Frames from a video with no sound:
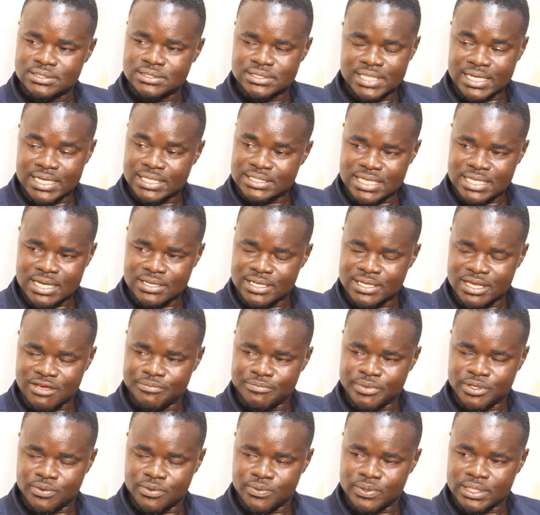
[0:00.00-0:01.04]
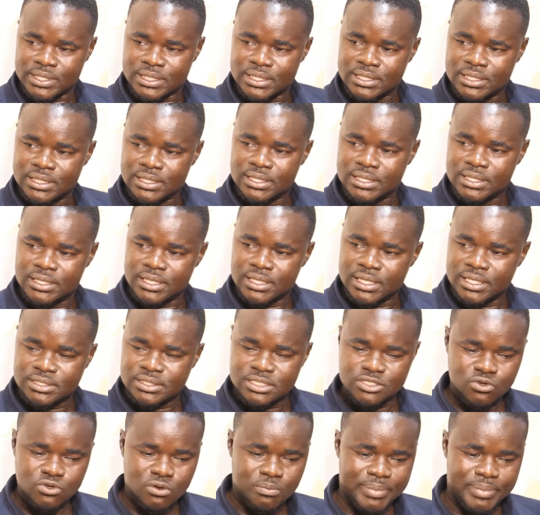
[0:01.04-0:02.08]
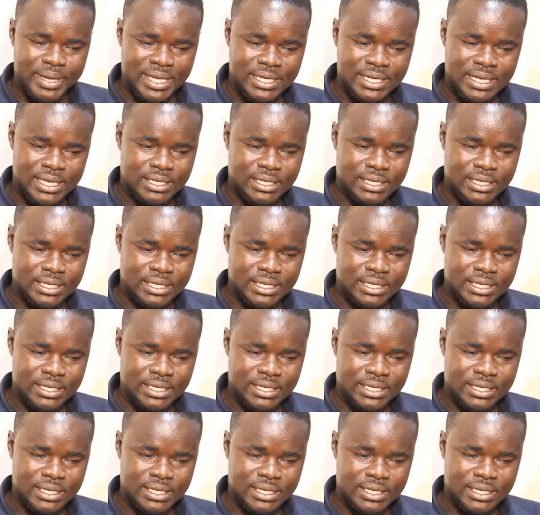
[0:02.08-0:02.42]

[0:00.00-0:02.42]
That is how they have been doing. Mm-hmm. And this open